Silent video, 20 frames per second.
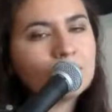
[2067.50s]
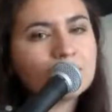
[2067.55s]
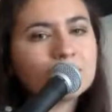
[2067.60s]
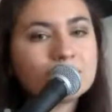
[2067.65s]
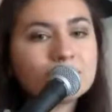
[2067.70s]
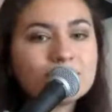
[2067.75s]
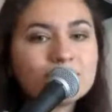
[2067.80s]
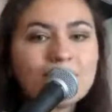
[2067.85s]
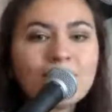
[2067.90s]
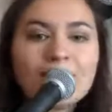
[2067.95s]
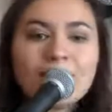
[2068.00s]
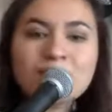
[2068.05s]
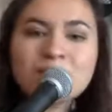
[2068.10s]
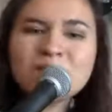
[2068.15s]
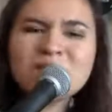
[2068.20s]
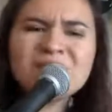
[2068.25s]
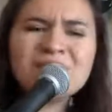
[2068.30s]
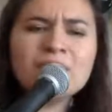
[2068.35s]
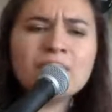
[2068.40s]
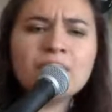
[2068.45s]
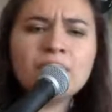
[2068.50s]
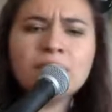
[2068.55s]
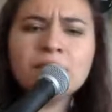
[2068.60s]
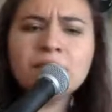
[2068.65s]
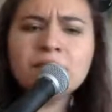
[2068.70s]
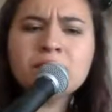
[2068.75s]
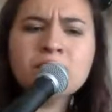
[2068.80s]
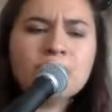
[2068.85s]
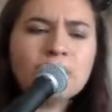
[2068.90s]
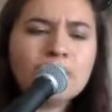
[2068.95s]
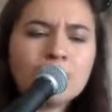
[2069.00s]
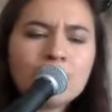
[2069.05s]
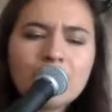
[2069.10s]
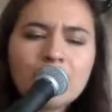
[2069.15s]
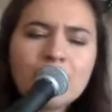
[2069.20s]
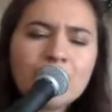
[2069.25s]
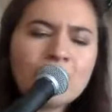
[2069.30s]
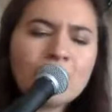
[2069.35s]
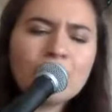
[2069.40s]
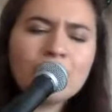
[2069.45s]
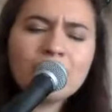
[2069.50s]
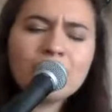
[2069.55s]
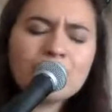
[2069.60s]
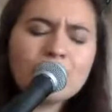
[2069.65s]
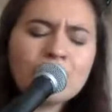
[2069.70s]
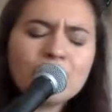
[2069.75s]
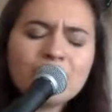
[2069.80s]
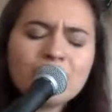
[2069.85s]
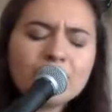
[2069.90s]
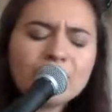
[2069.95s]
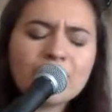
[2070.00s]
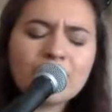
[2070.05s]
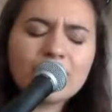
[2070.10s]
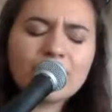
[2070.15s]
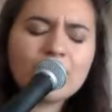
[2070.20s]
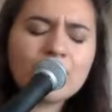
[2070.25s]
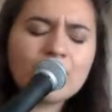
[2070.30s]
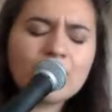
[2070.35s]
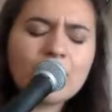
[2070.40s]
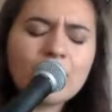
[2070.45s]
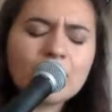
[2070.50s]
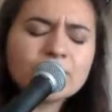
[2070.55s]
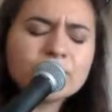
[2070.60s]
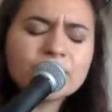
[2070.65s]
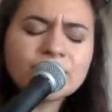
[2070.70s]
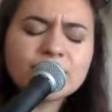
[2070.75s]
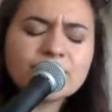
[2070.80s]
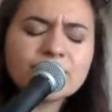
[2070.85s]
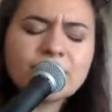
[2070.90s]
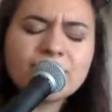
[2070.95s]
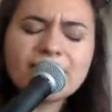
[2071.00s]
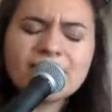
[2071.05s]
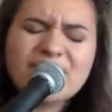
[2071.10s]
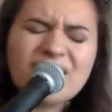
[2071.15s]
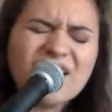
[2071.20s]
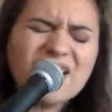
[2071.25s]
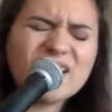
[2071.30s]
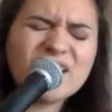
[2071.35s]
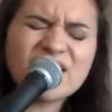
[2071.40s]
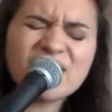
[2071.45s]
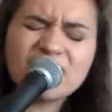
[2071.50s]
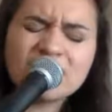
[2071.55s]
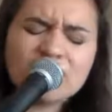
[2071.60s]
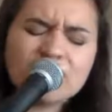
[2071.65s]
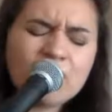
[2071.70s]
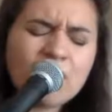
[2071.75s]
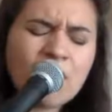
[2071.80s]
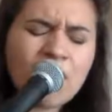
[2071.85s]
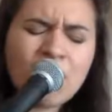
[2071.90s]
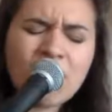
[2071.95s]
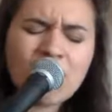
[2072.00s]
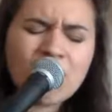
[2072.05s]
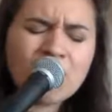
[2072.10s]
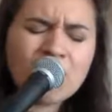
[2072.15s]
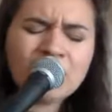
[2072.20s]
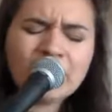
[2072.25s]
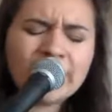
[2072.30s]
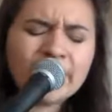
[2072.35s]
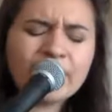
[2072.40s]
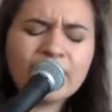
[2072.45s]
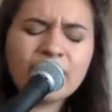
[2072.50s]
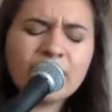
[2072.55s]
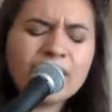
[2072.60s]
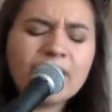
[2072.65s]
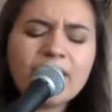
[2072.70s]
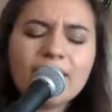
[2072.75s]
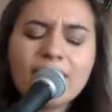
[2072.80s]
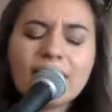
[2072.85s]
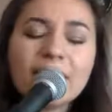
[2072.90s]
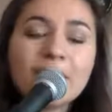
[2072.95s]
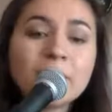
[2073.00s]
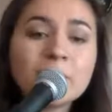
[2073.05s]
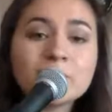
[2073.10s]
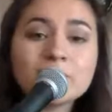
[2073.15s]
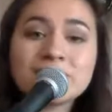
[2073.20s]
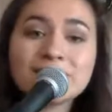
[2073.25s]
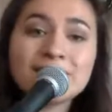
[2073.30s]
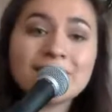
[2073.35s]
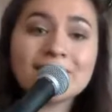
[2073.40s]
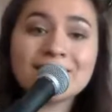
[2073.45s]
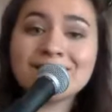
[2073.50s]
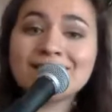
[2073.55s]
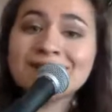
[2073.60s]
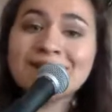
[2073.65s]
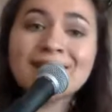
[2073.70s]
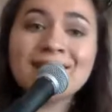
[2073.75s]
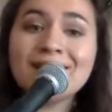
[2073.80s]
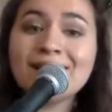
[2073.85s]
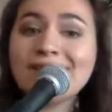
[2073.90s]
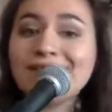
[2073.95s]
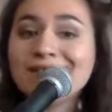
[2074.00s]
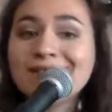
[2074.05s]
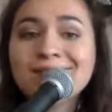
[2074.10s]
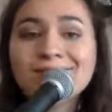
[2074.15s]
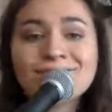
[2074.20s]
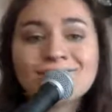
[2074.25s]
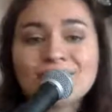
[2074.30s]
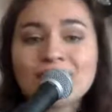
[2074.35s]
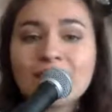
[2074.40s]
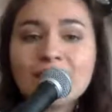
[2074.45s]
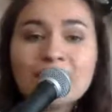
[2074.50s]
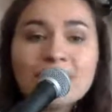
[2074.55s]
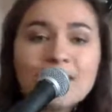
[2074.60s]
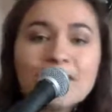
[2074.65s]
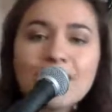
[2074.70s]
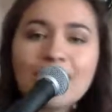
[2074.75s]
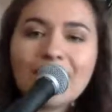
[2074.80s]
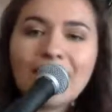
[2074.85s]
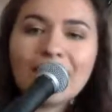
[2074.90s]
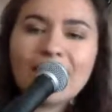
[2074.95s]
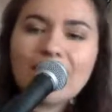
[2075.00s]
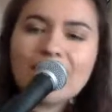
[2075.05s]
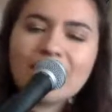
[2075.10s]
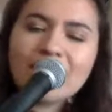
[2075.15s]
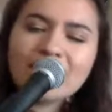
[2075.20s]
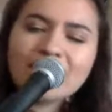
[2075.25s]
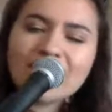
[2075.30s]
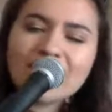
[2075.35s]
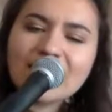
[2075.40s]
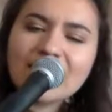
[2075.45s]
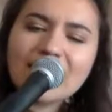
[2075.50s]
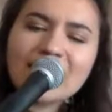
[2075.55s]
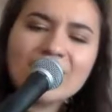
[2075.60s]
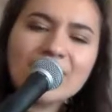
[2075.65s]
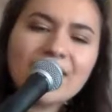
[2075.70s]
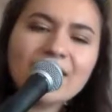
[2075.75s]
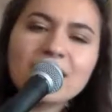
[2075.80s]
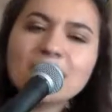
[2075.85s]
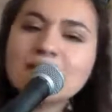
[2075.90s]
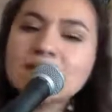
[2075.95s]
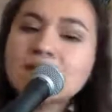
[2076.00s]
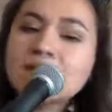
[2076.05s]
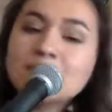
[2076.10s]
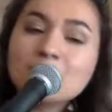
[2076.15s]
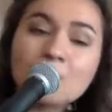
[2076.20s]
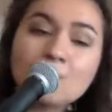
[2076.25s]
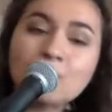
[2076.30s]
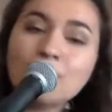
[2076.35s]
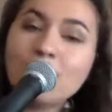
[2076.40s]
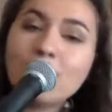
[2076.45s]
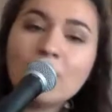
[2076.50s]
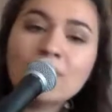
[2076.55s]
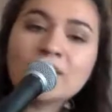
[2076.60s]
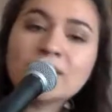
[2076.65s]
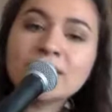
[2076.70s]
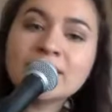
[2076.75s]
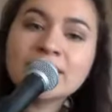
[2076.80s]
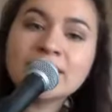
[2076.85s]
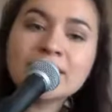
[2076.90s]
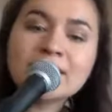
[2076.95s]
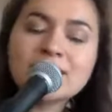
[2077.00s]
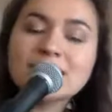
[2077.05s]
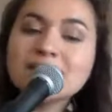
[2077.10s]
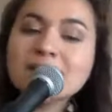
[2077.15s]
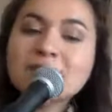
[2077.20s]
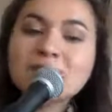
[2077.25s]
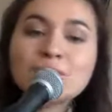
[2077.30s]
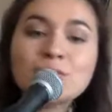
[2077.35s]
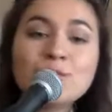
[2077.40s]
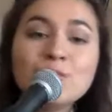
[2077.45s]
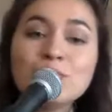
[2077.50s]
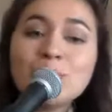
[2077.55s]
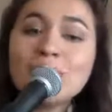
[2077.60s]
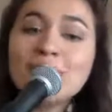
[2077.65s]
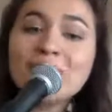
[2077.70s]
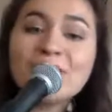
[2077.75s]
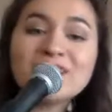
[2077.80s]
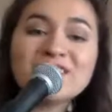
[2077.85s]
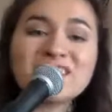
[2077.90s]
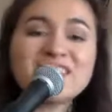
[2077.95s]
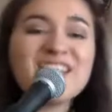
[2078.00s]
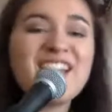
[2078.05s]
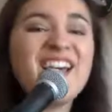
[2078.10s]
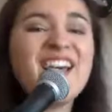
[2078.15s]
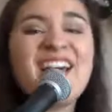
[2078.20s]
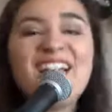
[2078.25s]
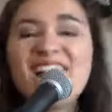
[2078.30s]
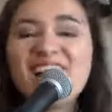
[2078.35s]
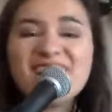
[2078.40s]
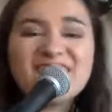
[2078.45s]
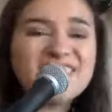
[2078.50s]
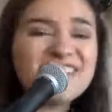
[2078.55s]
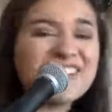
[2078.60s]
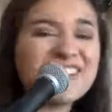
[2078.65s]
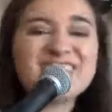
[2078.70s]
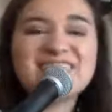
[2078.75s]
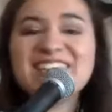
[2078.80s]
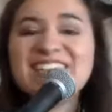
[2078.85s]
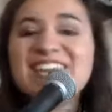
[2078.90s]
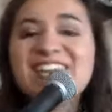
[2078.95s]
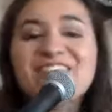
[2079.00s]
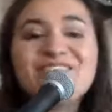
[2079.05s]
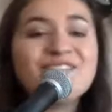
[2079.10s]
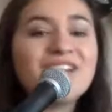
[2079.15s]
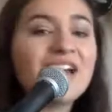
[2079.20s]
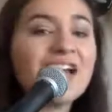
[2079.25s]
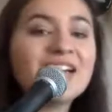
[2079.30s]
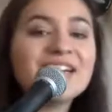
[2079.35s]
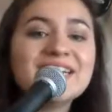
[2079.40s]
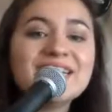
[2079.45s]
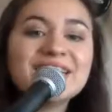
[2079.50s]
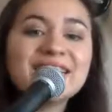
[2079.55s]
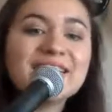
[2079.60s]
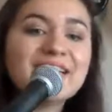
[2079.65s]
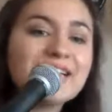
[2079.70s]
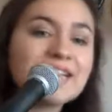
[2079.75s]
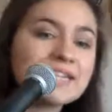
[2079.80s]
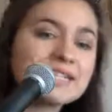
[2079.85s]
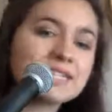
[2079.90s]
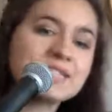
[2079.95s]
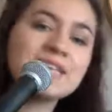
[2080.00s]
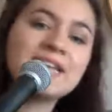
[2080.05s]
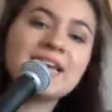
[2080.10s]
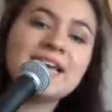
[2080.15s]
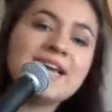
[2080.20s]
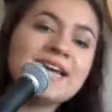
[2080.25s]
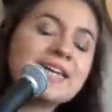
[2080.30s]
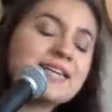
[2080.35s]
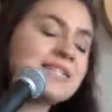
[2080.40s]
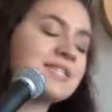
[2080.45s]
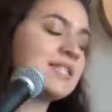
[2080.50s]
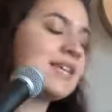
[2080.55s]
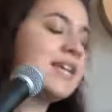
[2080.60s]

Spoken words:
'Cause I'm so over never knowing where I'm standing. I've got a list of boys who aren't technically my exes,